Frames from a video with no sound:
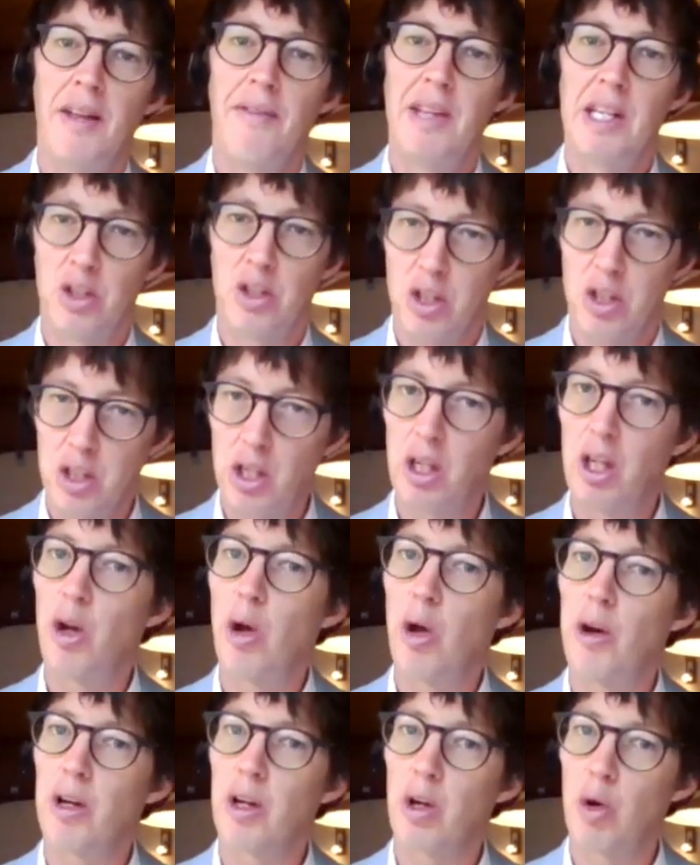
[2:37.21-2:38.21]
there's still a
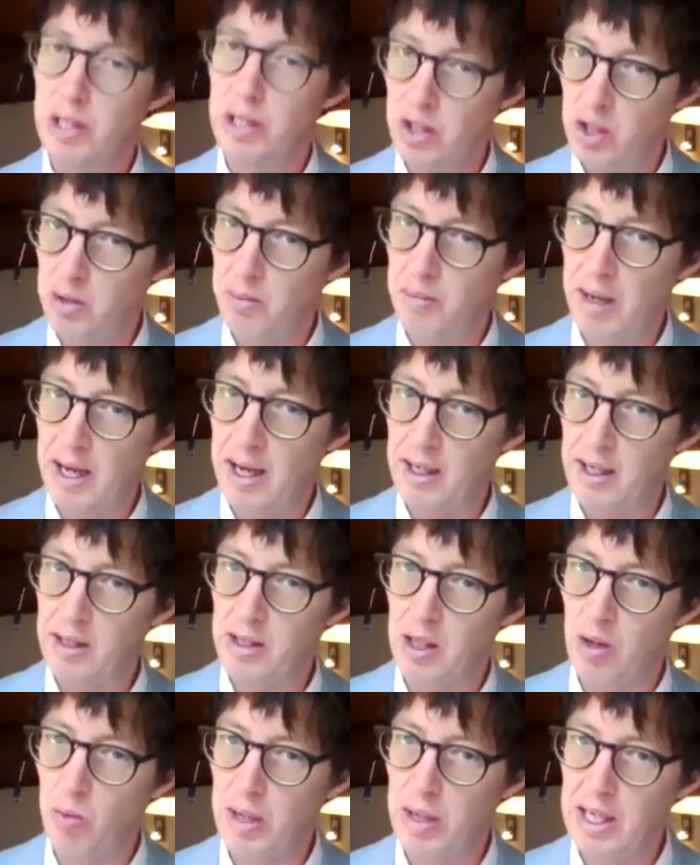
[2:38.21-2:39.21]
lot of question marks
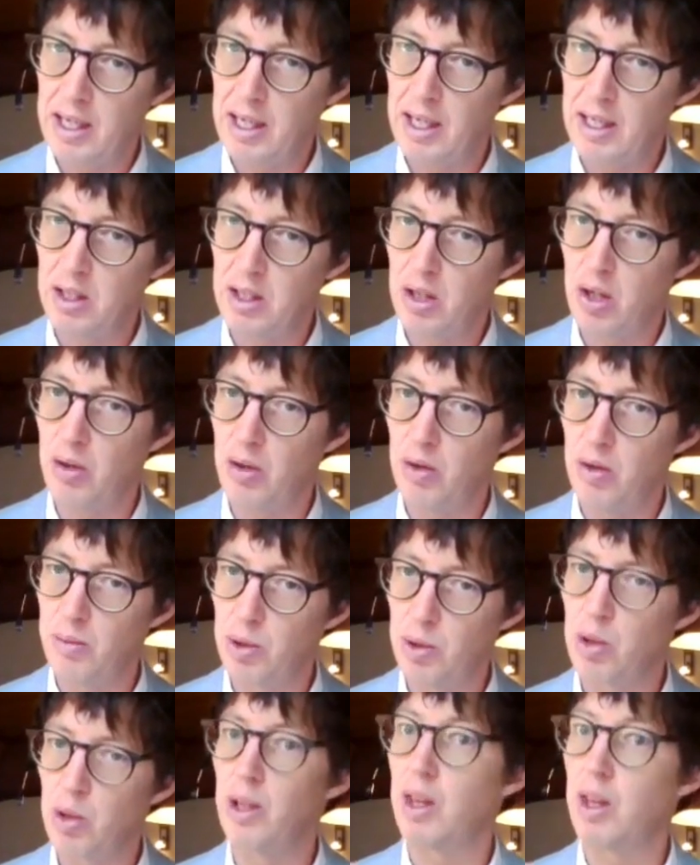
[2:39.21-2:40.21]
that we need to
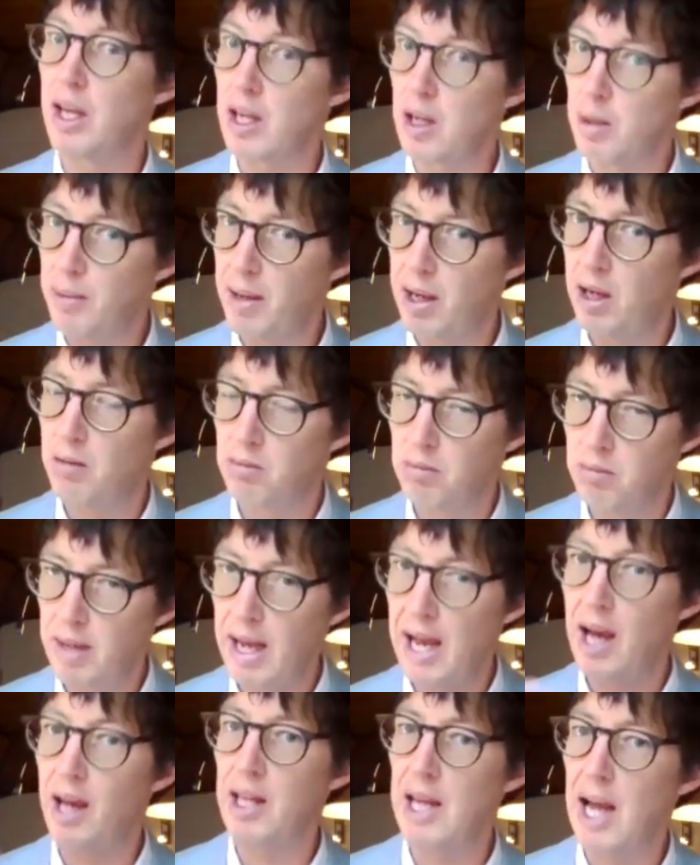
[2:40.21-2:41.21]
sort of think about
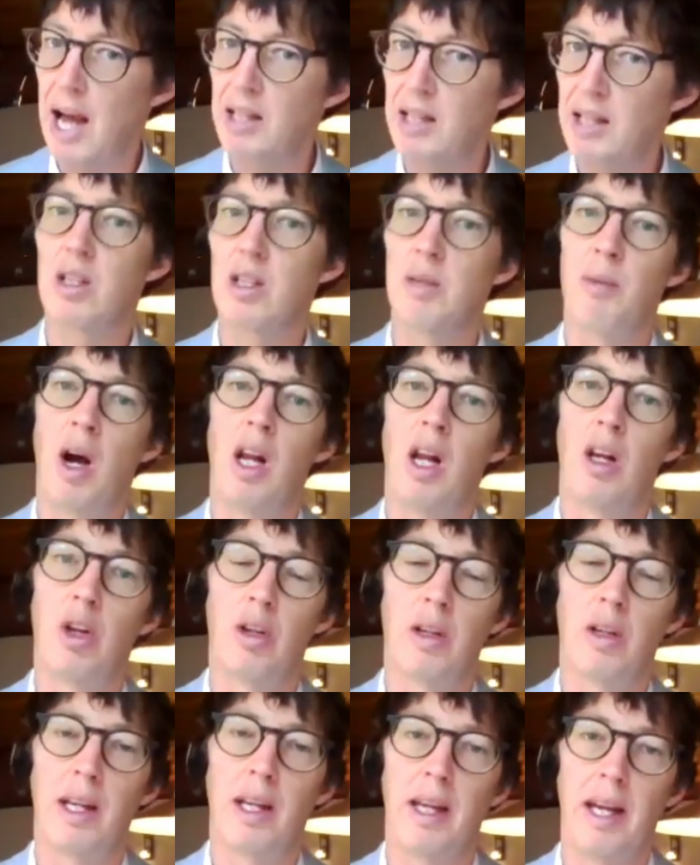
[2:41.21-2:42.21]
how the answers might
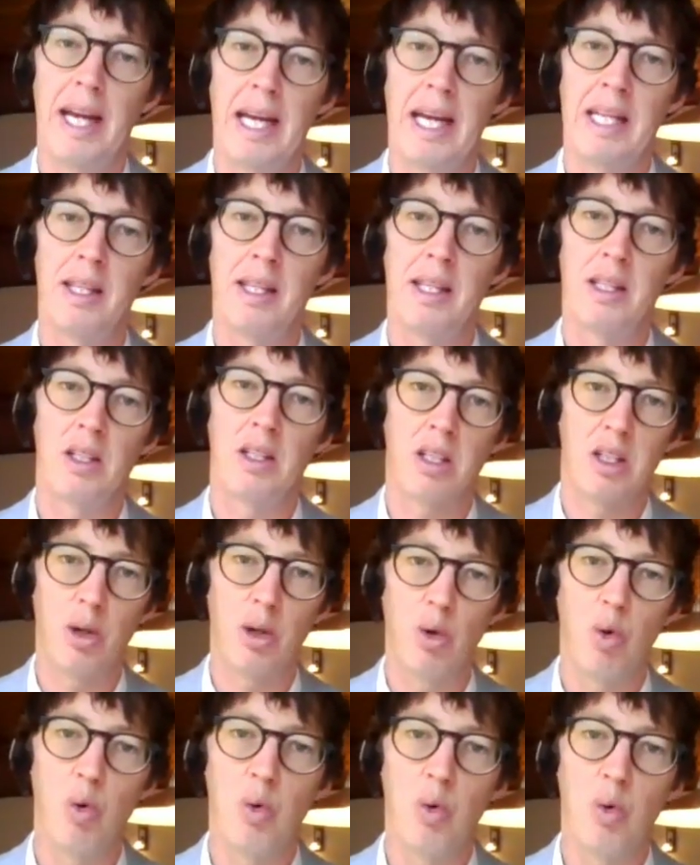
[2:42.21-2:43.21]
look, and there's
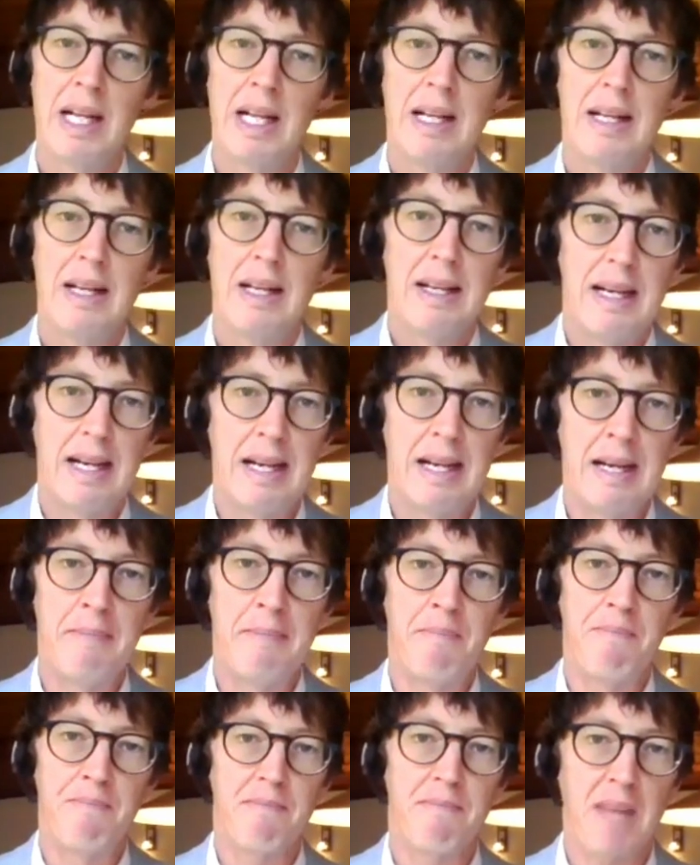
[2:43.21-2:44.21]
still
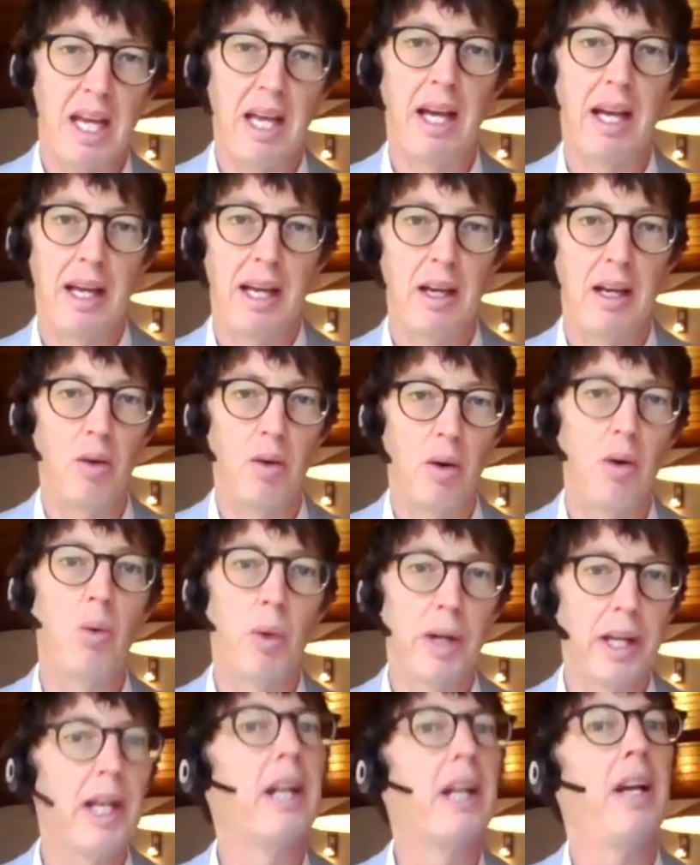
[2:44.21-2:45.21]

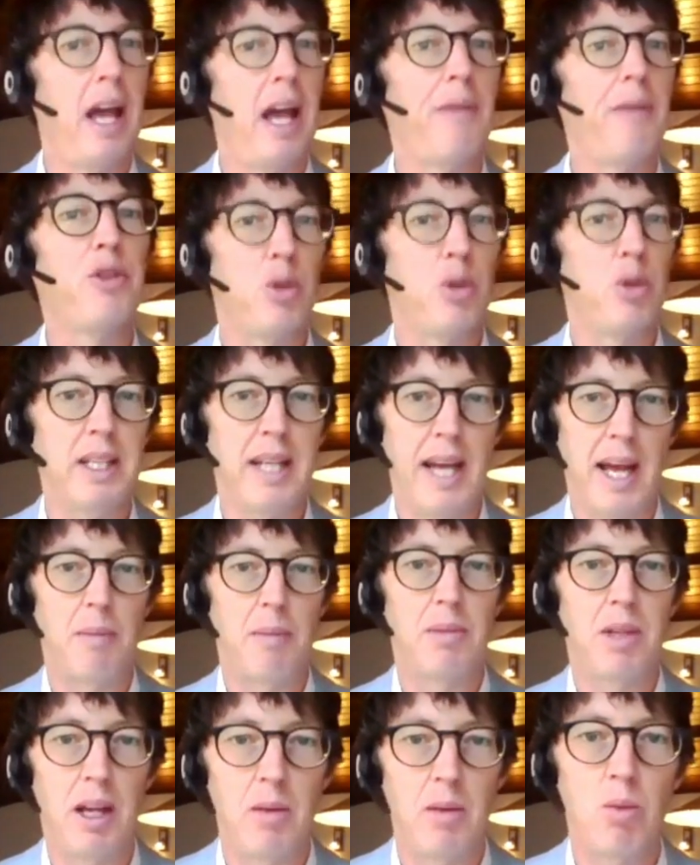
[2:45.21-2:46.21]
we're going to have to
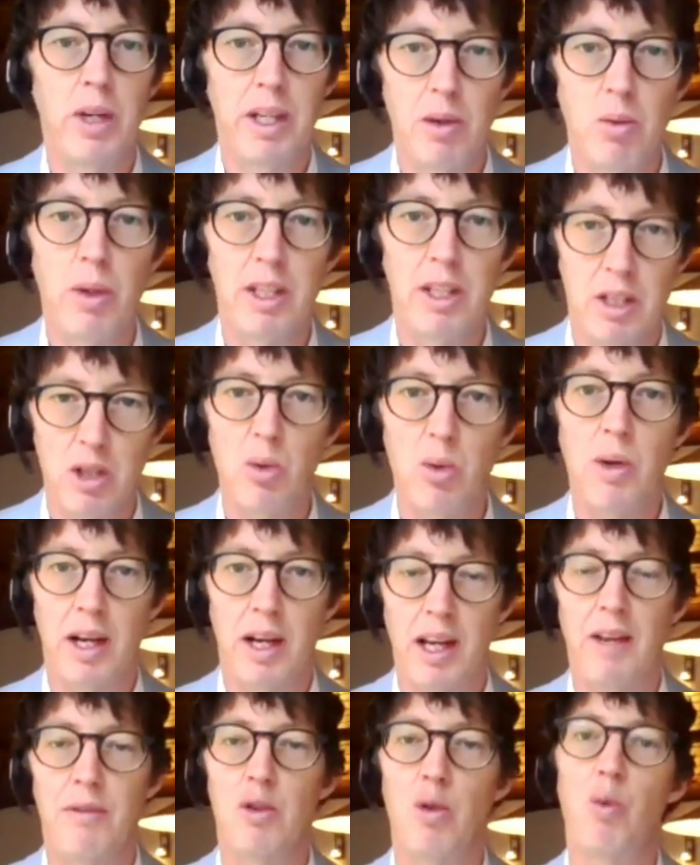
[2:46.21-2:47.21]
adapt, and we're still going
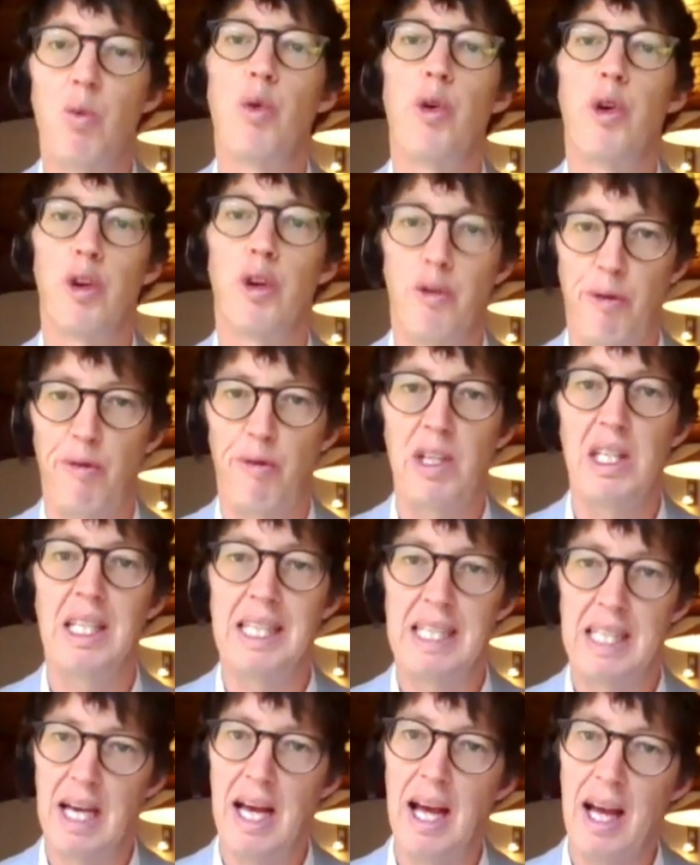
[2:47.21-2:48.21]
to have to work
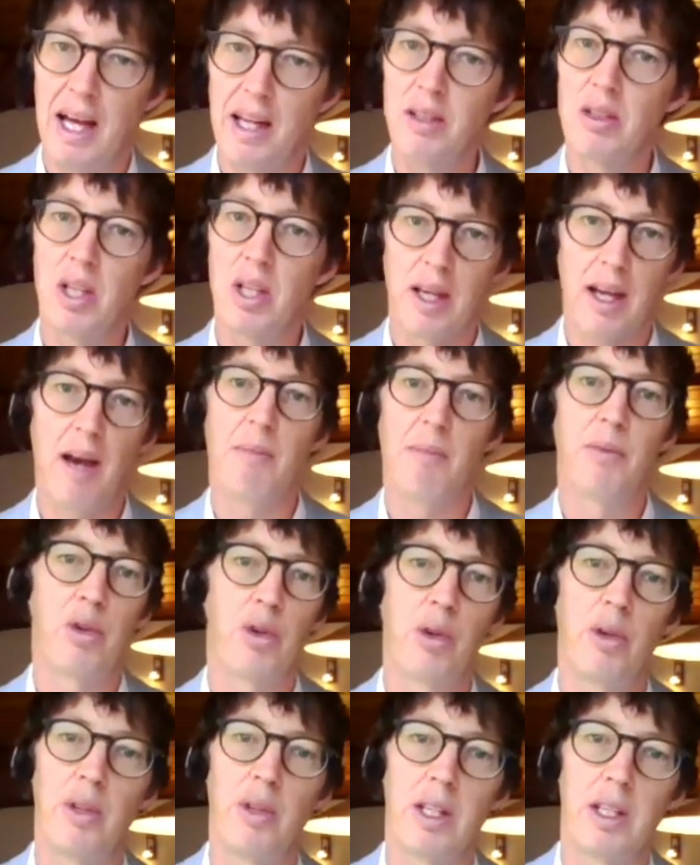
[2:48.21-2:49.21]
fairly hard to come
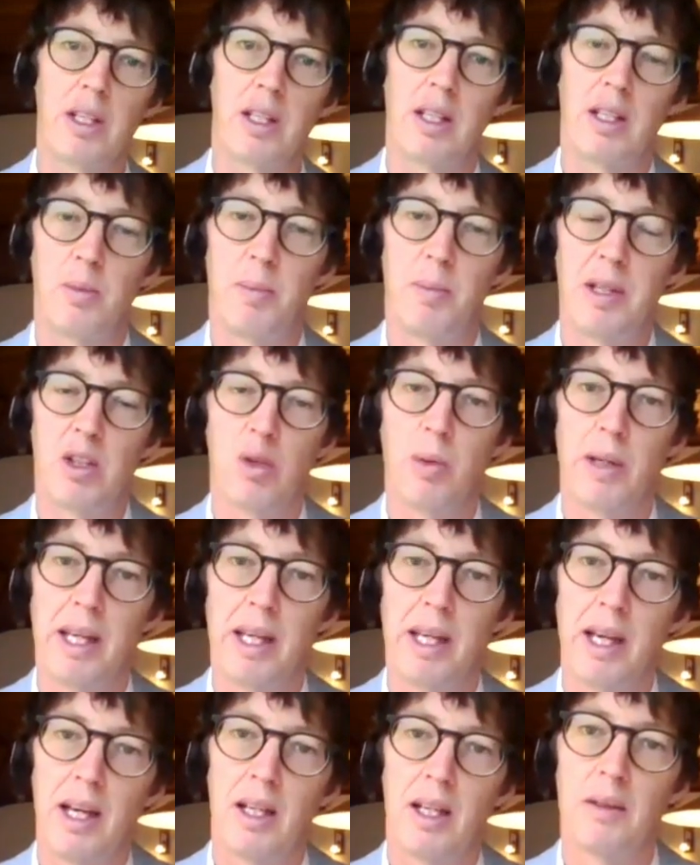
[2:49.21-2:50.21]
through this as best we
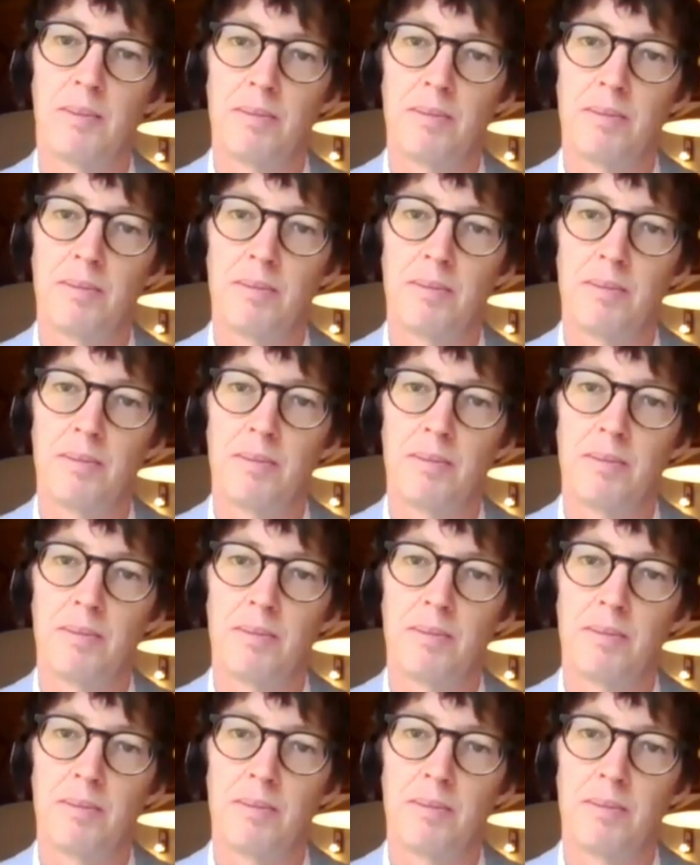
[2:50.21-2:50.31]
can.